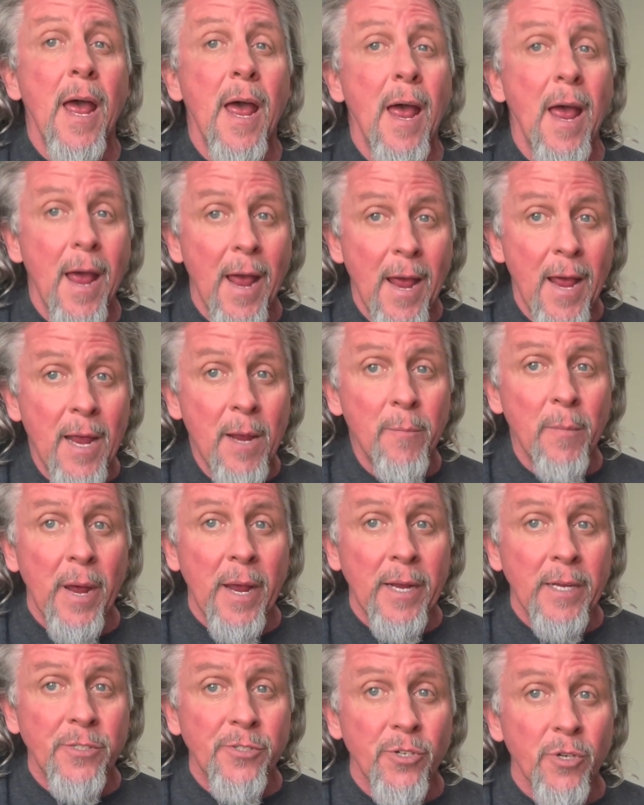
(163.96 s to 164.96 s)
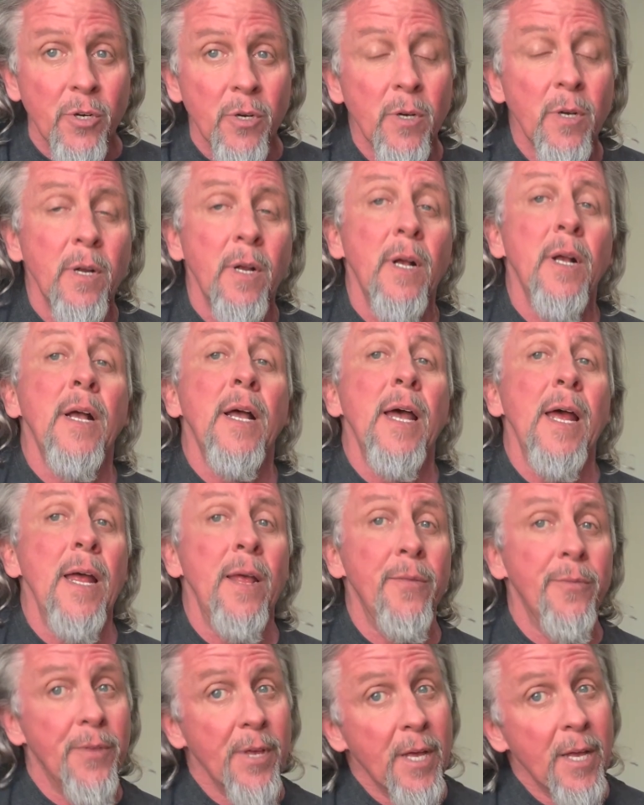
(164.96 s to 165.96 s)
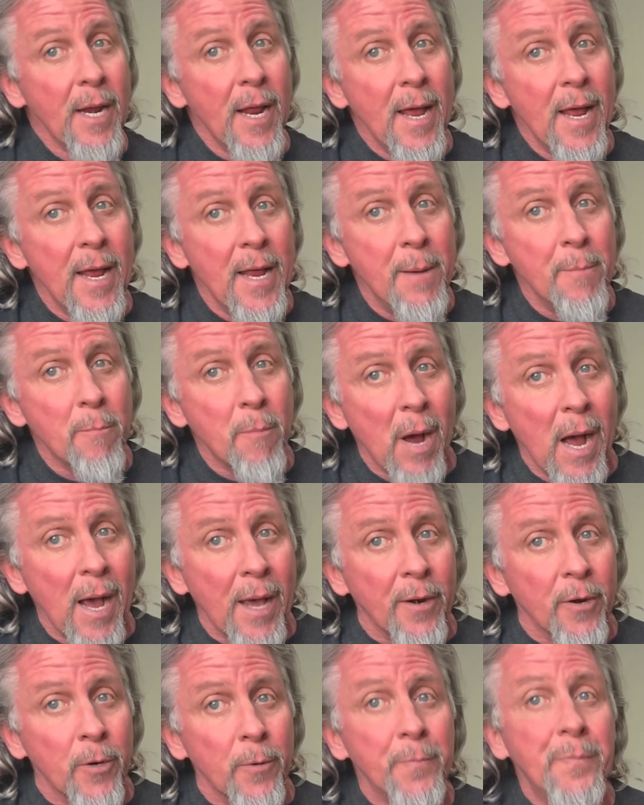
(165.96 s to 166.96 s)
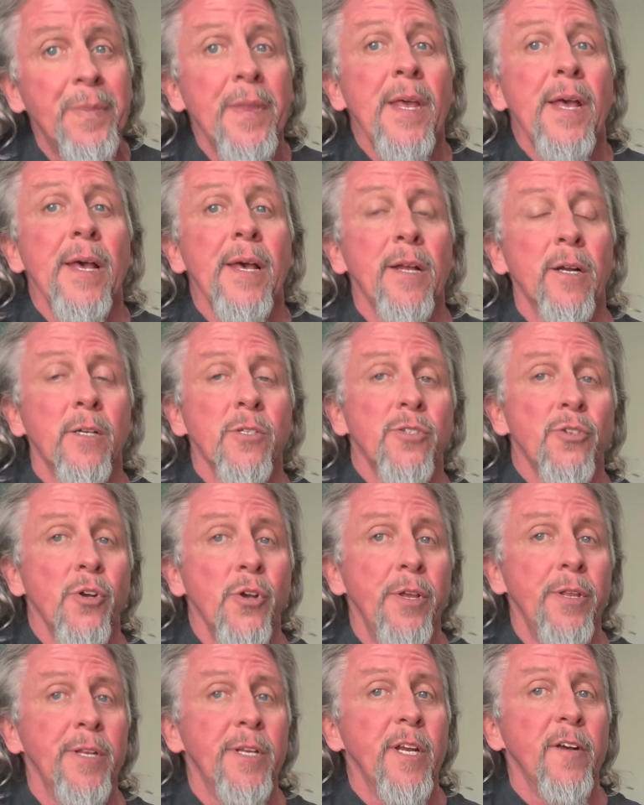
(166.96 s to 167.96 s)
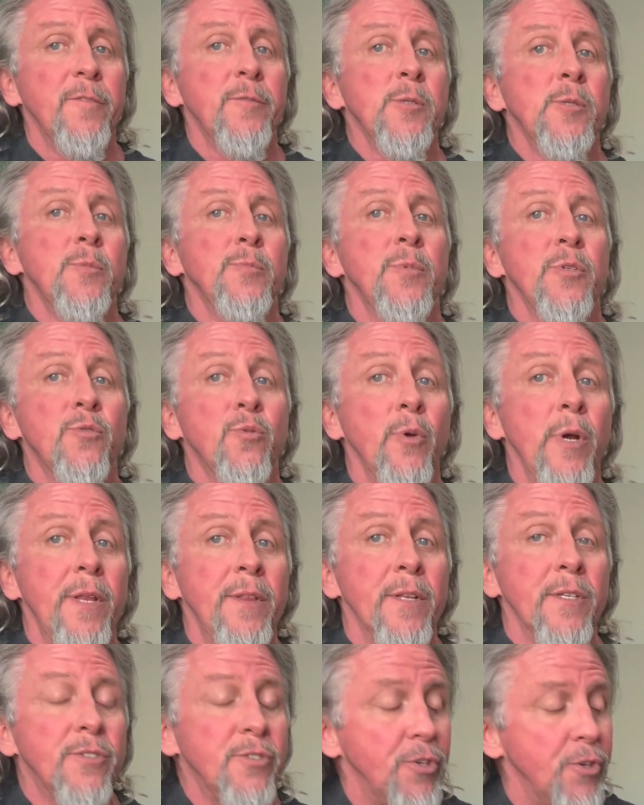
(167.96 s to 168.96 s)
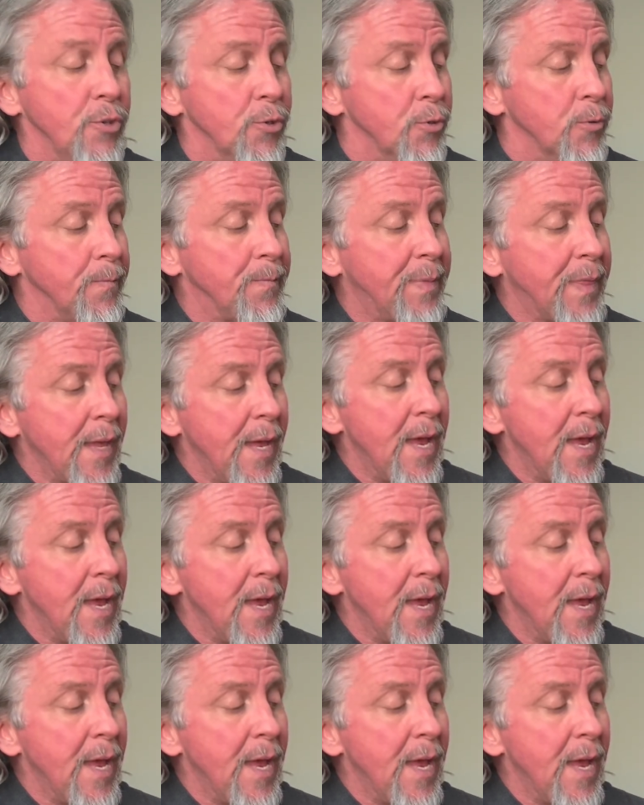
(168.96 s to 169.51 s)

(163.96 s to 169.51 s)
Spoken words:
A major and then A minor. And I'll show you the difference between the 2.